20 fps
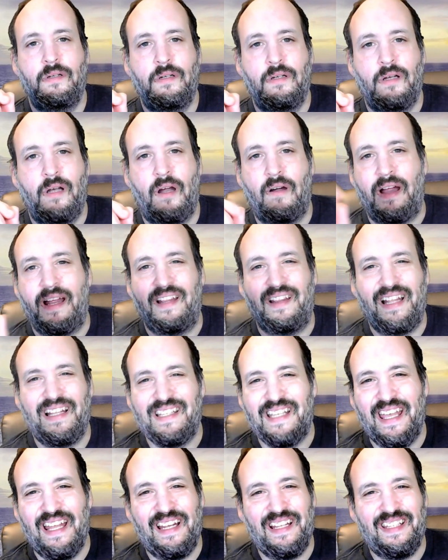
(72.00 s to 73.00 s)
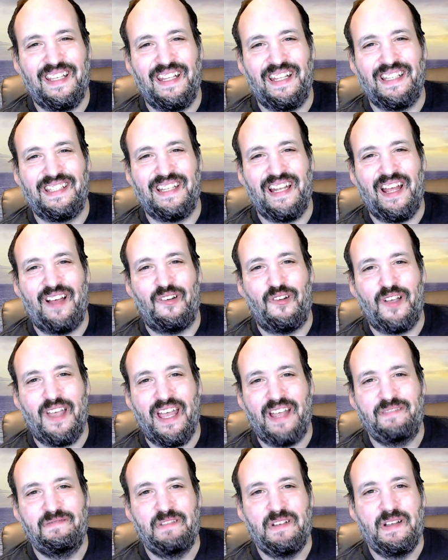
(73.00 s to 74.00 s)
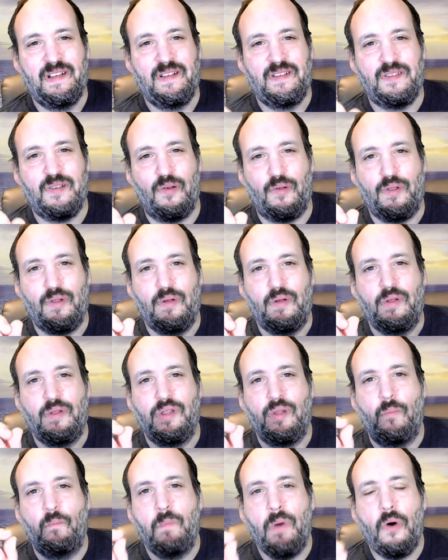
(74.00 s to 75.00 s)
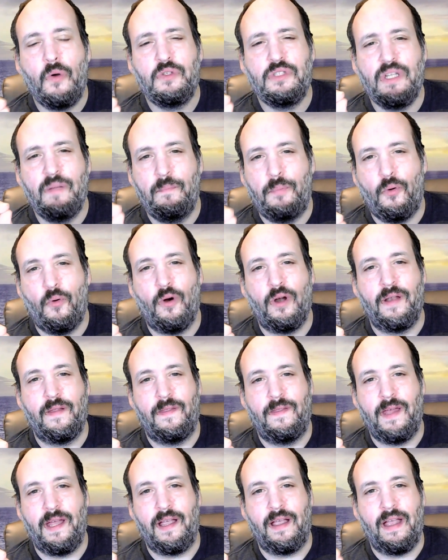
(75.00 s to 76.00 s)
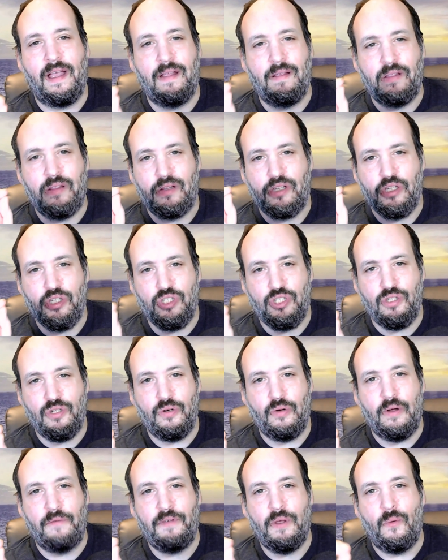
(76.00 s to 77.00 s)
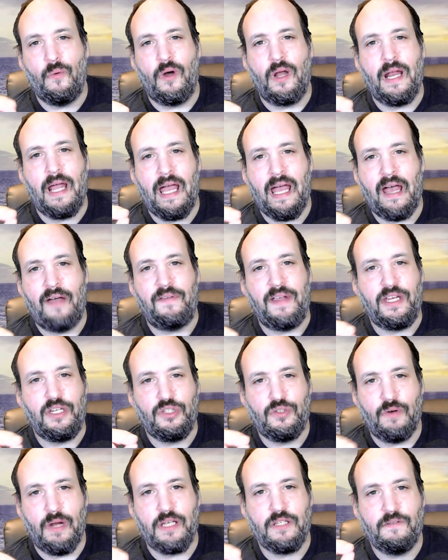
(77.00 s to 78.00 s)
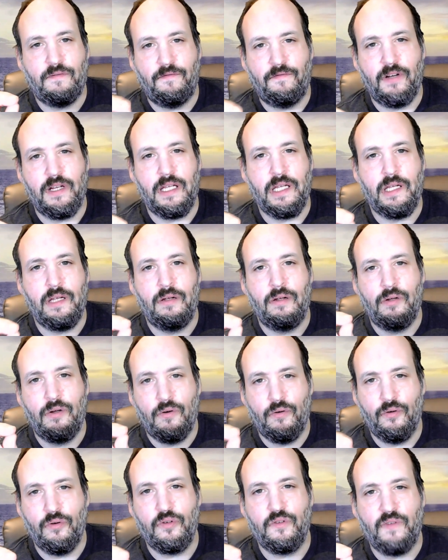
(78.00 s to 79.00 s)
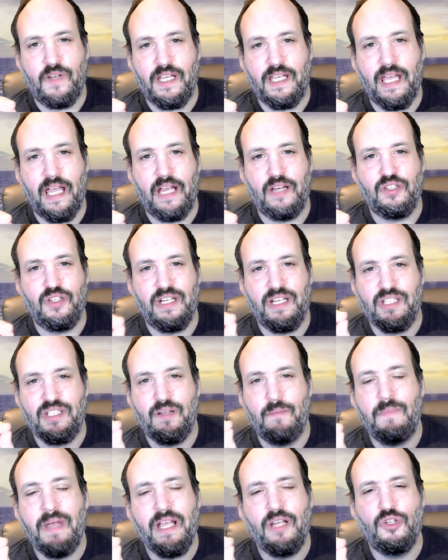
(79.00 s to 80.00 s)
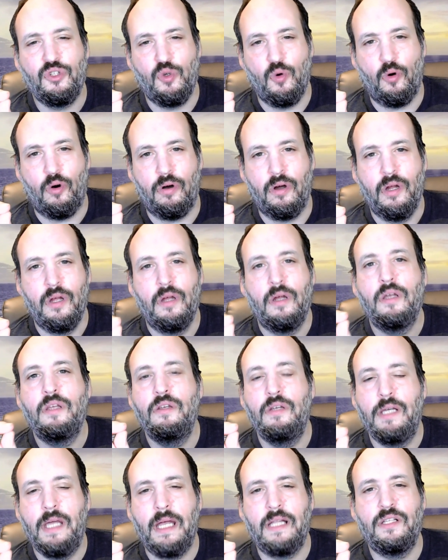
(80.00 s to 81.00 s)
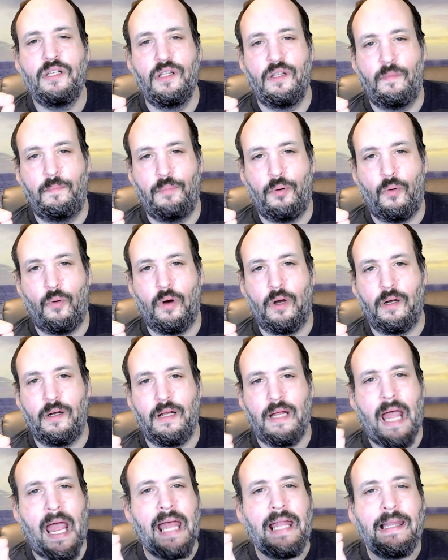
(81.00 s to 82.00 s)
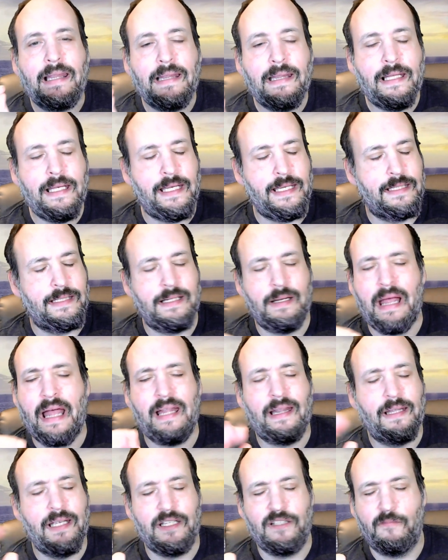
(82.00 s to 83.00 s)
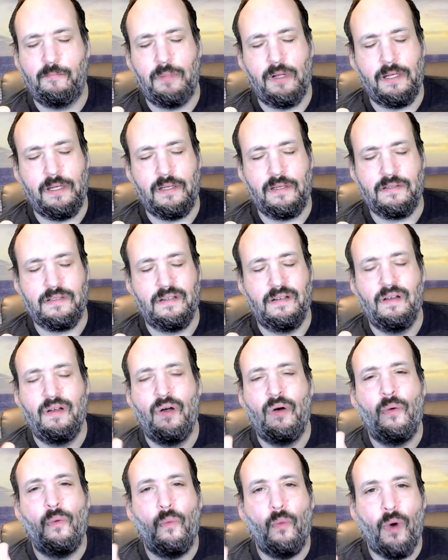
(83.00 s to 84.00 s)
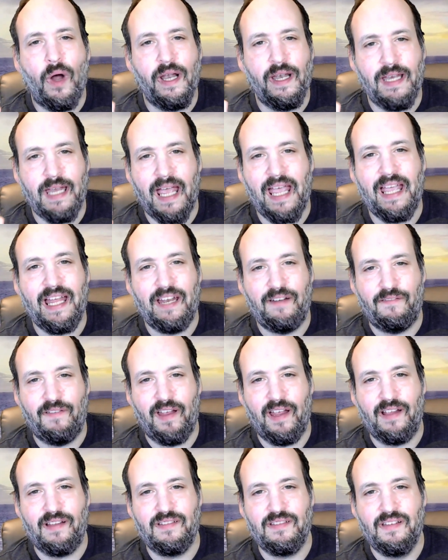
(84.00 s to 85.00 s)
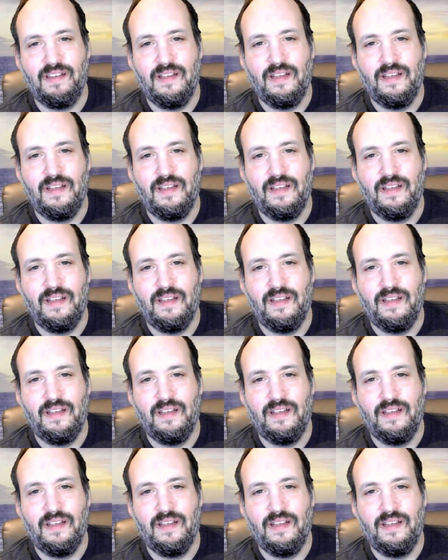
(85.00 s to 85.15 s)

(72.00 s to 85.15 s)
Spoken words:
All right, let's get into this now, okay? So the most important thing to do if you want to have a stress-free cruise vacation is to make sure you get to the port at least please 1 day in advance,